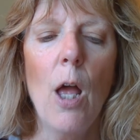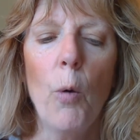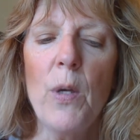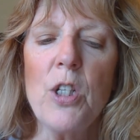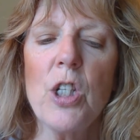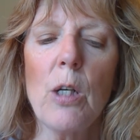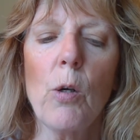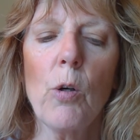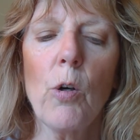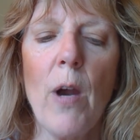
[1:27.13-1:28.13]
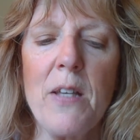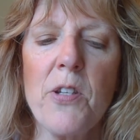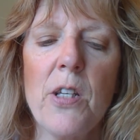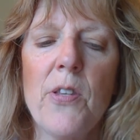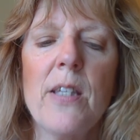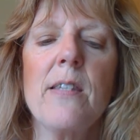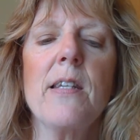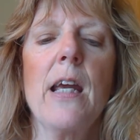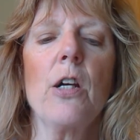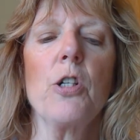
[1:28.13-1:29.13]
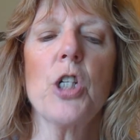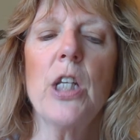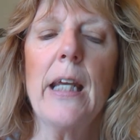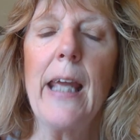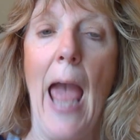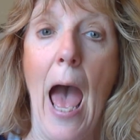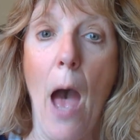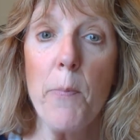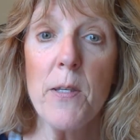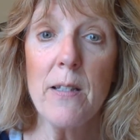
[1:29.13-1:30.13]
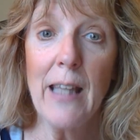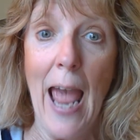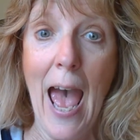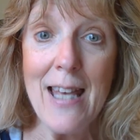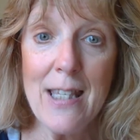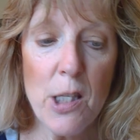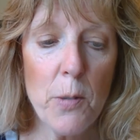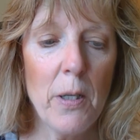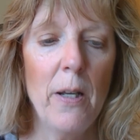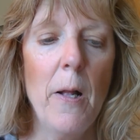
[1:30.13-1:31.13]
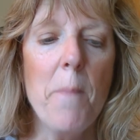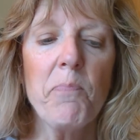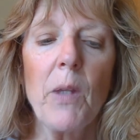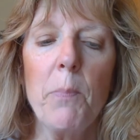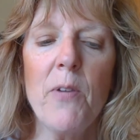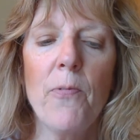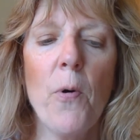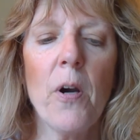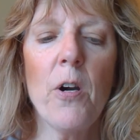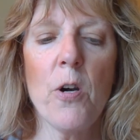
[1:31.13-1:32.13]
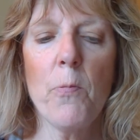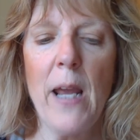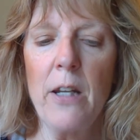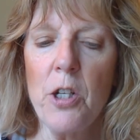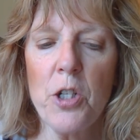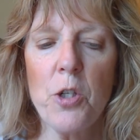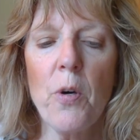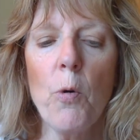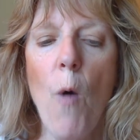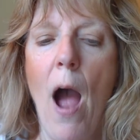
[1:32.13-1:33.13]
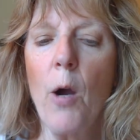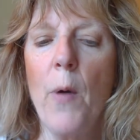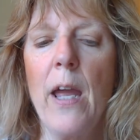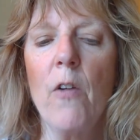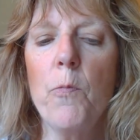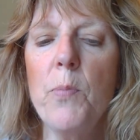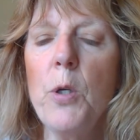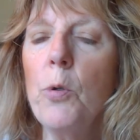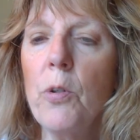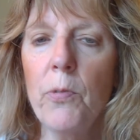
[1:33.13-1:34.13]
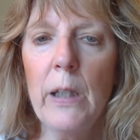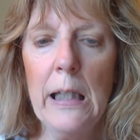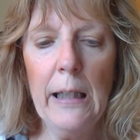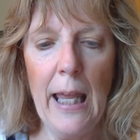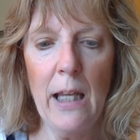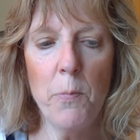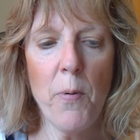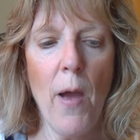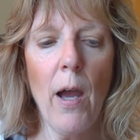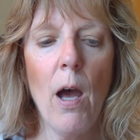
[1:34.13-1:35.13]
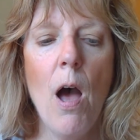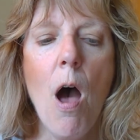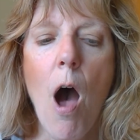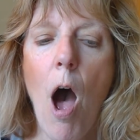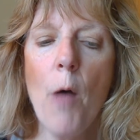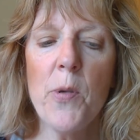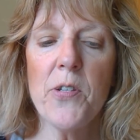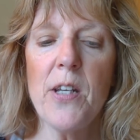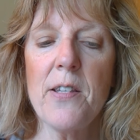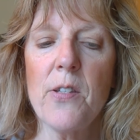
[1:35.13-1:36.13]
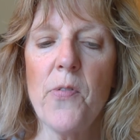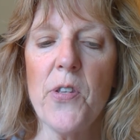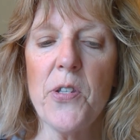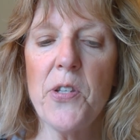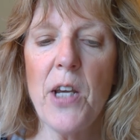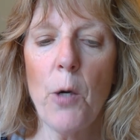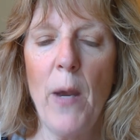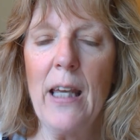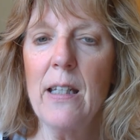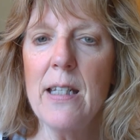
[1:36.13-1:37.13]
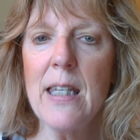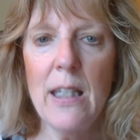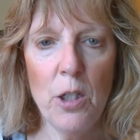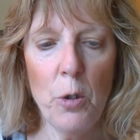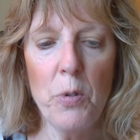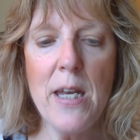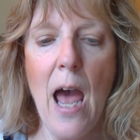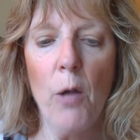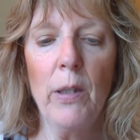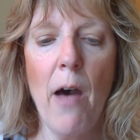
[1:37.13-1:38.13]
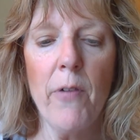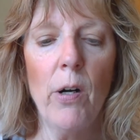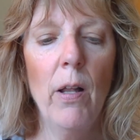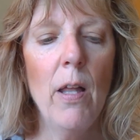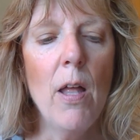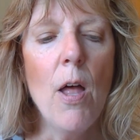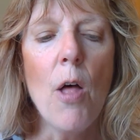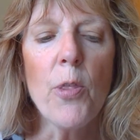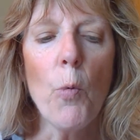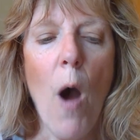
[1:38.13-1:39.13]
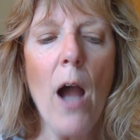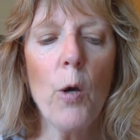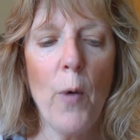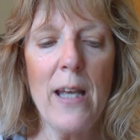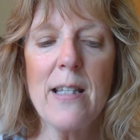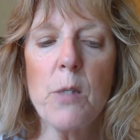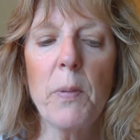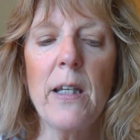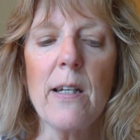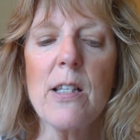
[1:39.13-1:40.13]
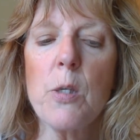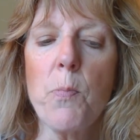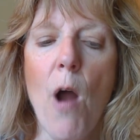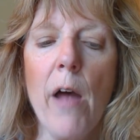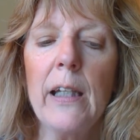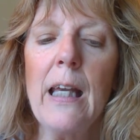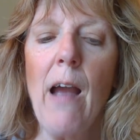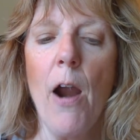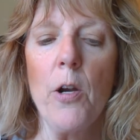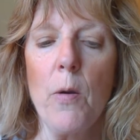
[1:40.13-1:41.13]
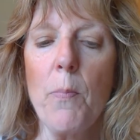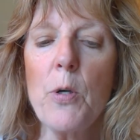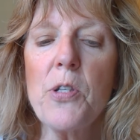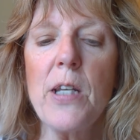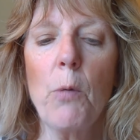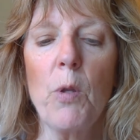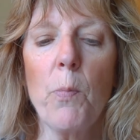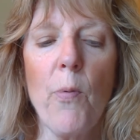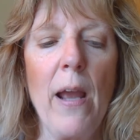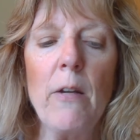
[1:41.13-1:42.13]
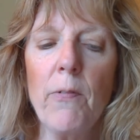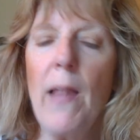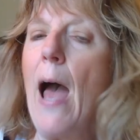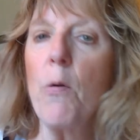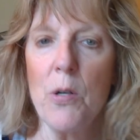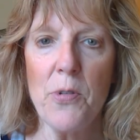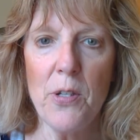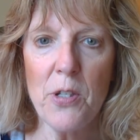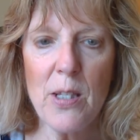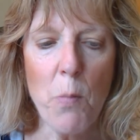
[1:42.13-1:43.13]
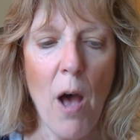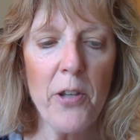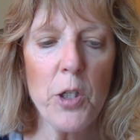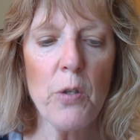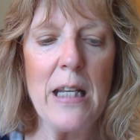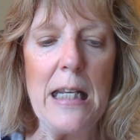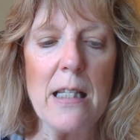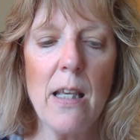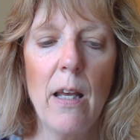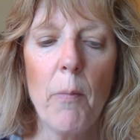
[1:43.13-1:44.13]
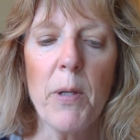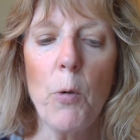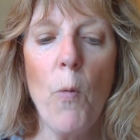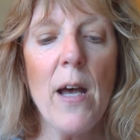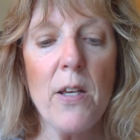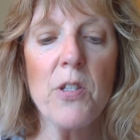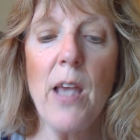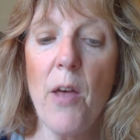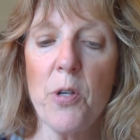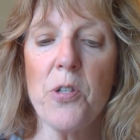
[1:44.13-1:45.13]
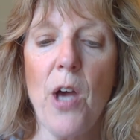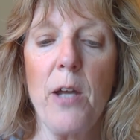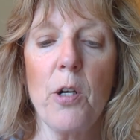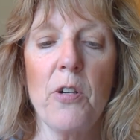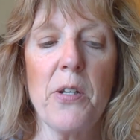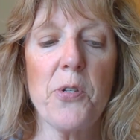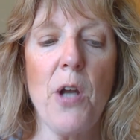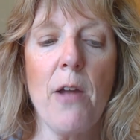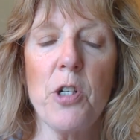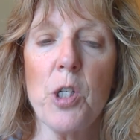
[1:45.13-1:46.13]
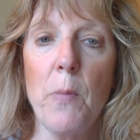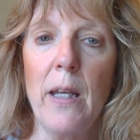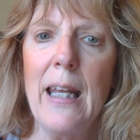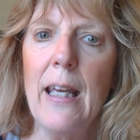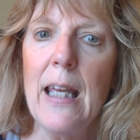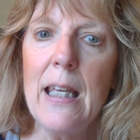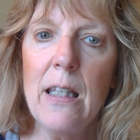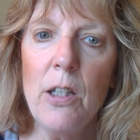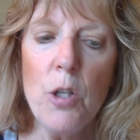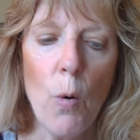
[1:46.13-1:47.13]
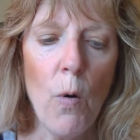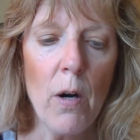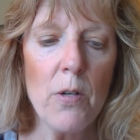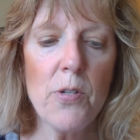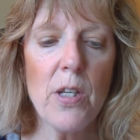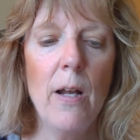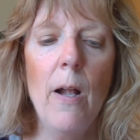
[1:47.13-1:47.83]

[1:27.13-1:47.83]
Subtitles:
When she crested the stairs, she gasped. Before her ran a short walkway of beautifully laid brick, almost as if the stairway continued, now level. The walkway split a sprawling garden bursting with bright flowers and small trees, but it was, Heather saw to her astonishment, indoors.